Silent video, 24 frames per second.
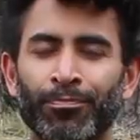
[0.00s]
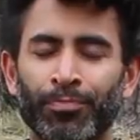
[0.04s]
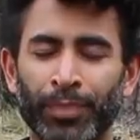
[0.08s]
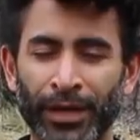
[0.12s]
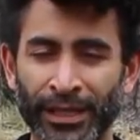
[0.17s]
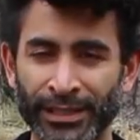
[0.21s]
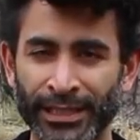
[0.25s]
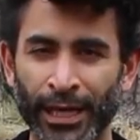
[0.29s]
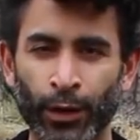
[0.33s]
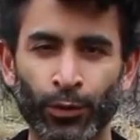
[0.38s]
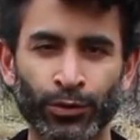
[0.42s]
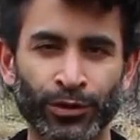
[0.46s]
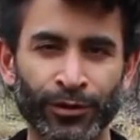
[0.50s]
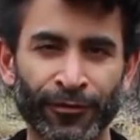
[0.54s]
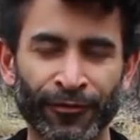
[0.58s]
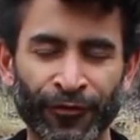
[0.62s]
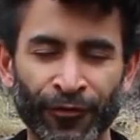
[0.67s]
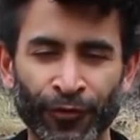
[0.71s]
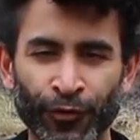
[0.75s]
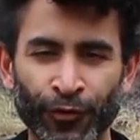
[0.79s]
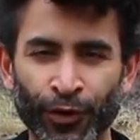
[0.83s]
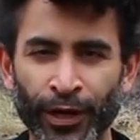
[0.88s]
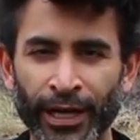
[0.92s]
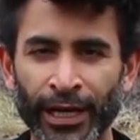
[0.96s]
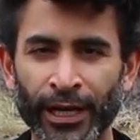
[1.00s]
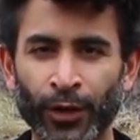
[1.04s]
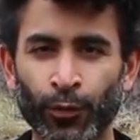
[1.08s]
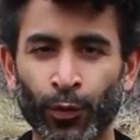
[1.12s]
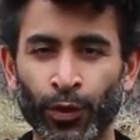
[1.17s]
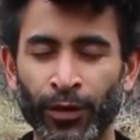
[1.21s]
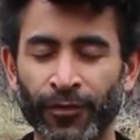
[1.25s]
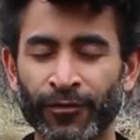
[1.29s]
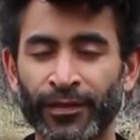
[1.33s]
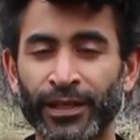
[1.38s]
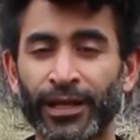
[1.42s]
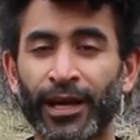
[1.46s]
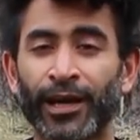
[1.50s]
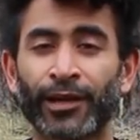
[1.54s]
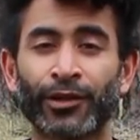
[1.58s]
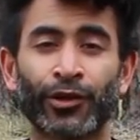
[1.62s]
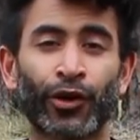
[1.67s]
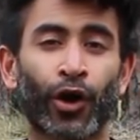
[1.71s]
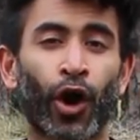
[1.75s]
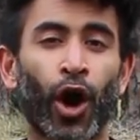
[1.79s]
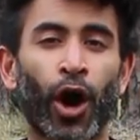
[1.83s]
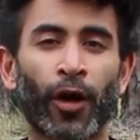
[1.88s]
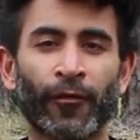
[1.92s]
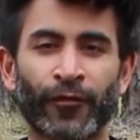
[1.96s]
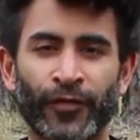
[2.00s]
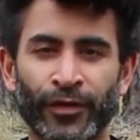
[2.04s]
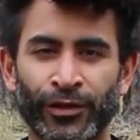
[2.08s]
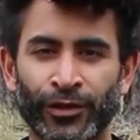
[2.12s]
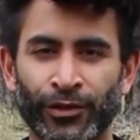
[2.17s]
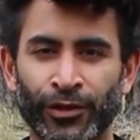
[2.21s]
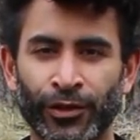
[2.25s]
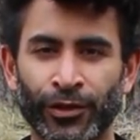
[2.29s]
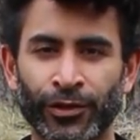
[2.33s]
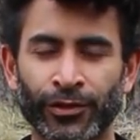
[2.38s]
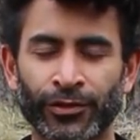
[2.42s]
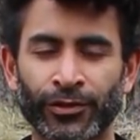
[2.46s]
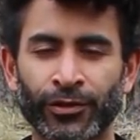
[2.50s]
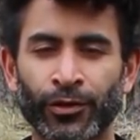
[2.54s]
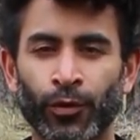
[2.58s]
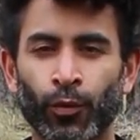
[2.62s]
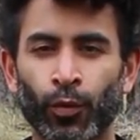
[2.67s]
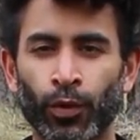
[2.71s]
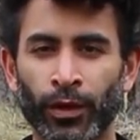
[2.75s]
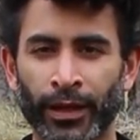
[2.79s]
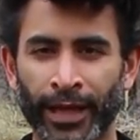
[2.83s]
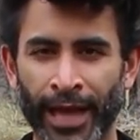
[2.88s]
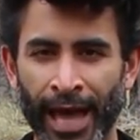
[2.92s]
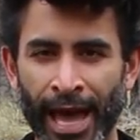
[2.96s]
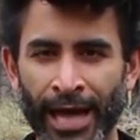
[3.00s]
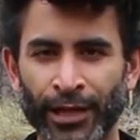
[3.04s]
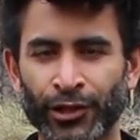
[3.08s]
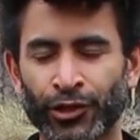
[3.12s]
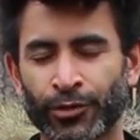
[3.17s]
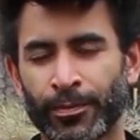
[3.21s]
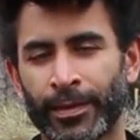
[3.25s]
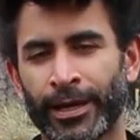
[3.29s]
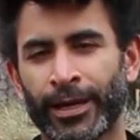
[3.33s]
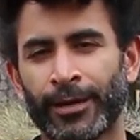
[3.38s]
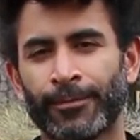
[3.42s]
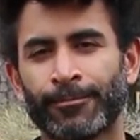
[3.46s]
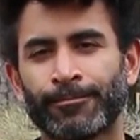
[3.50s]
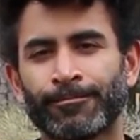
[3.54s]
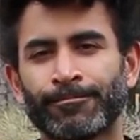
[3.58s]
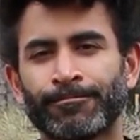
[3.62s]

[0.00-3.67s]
because I was afraid one of the other officers will catch me.